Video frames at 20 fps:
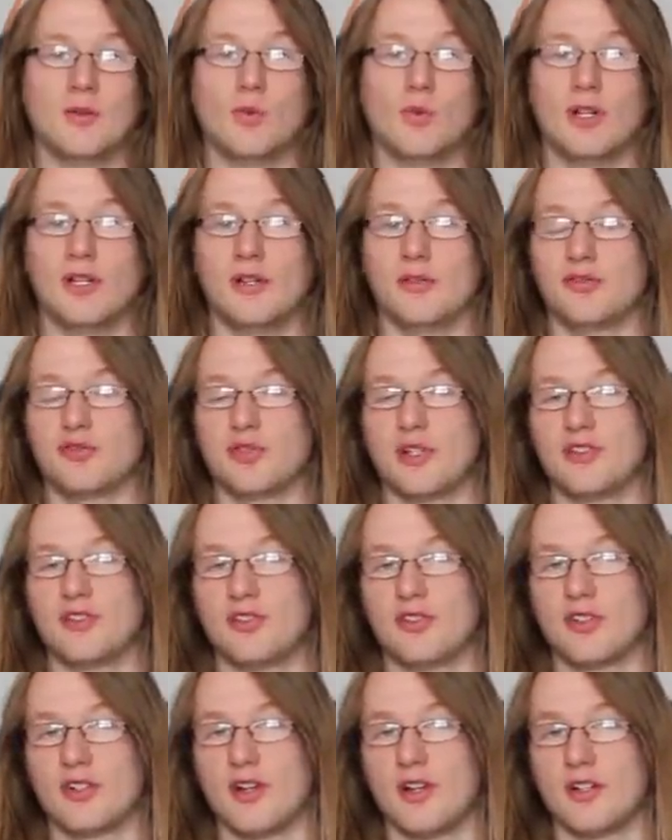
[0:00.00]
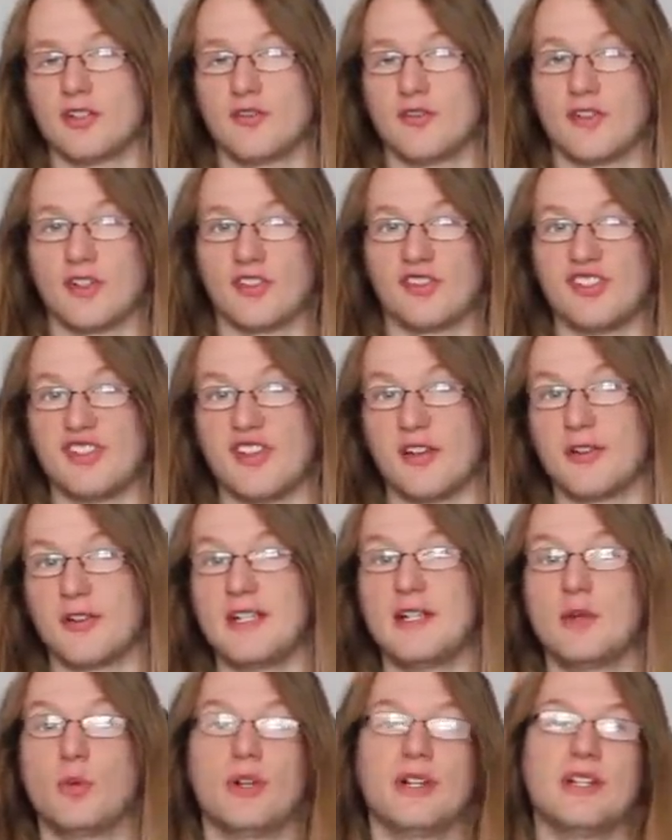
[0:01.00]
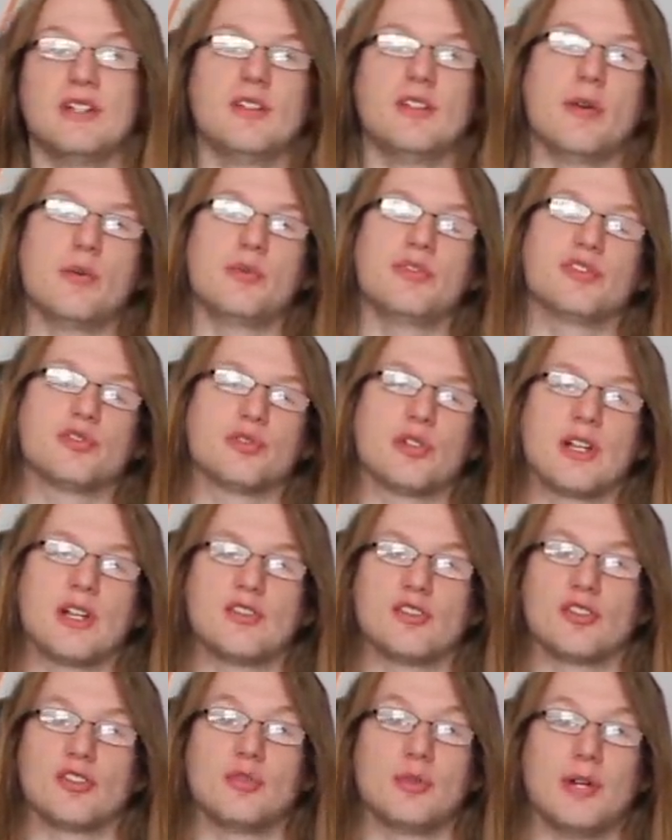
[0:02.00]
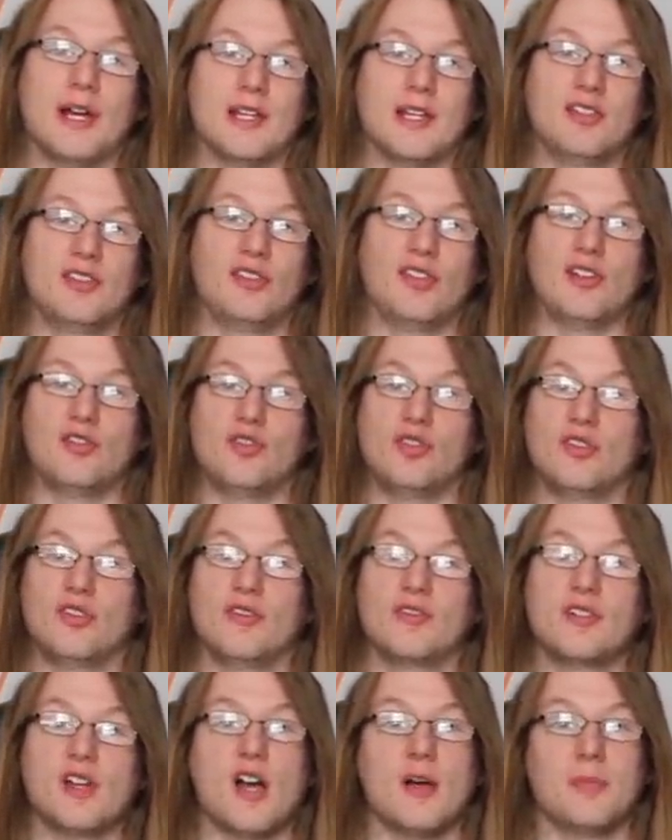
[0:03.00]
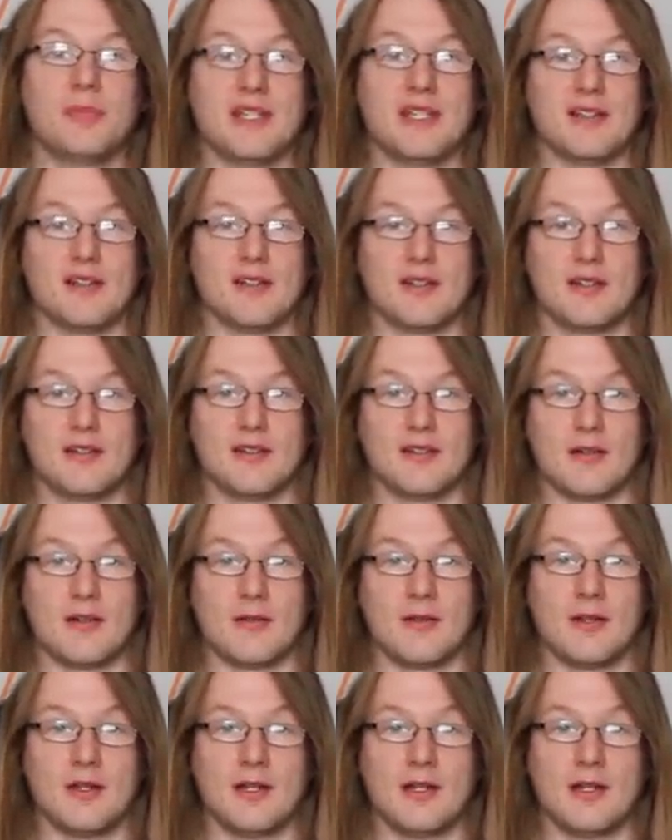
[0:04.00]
While no stranger to controversy, they're equally no stranger to accusations of copying either.